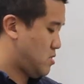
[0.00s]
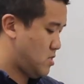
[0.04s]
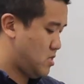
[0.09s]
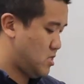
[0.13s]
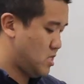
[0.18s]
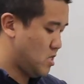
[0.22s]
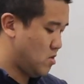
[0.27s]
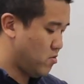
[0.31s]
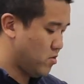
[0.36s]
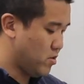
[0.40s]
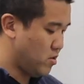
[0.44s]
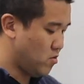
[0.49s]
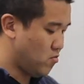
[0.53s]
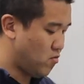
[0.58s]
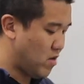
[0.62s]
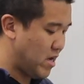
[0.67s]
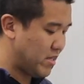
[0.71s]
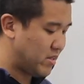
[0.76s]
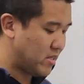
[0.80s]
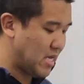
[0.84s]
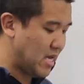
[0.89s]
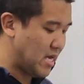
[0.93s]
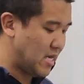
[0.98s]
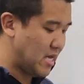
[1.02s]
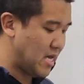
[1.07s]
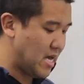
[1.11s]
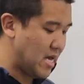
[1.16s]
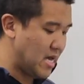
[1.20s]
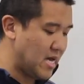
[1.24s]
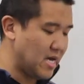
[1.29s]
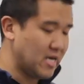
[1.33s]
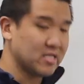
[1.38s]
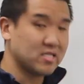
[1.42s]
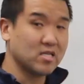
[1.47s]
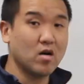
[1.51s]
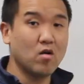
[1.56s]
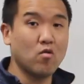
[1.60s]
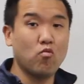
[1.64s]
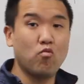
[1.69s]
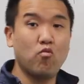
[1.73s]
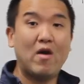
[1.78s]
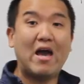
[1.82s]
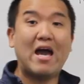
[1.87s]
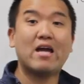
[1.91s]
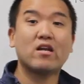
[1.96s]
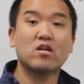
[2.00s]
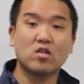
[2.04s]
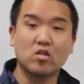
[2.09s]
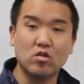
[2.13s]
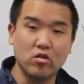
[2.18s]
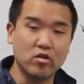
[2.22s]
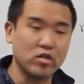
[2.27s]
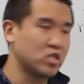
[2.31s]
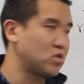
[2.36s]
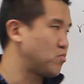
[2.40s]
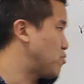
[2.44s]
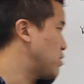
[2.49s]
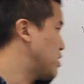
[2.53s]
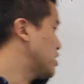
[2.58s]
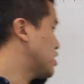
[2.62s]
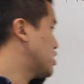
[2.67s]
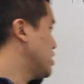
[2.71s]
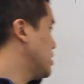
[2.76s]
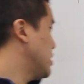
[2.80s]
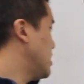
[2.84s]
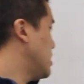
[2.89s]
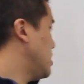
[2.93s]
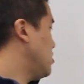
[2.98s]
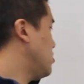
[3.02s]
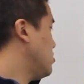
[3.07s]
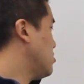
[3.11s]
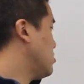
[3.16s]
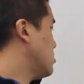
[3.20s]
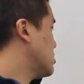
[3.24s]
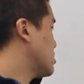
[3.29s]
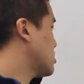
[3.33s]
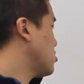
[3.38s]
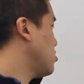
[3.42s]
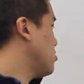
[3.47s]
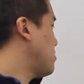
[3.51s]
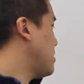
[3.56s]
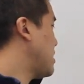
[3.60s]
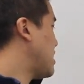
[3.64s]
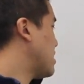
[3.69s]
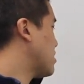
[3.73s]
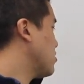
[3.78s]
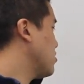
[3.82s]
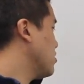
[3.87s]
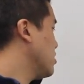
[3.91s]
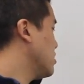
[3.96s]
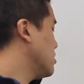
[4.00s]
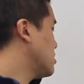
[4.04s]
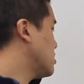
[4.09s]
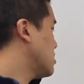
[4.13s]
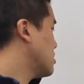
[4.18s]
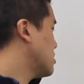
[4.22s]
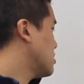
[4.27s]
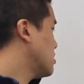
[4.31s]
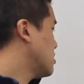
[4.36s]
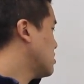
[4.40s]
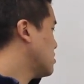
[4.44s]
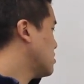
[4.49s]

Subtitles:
and I want you to write that as a radical expression now. Let's go backwards.